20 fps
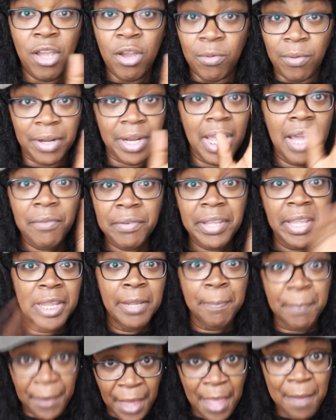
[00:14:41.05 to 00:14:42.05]
Whatever
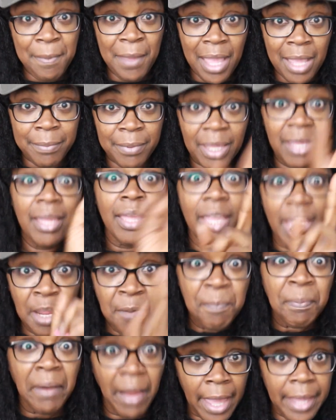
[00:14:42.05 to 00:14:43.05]
he play, baby, he
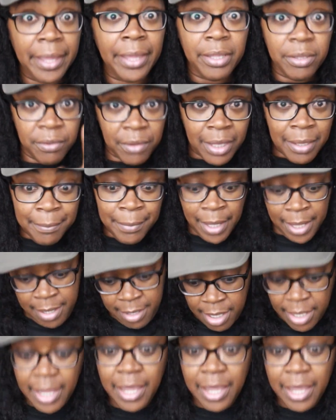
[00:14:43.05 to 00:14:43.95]
play it. You hear me?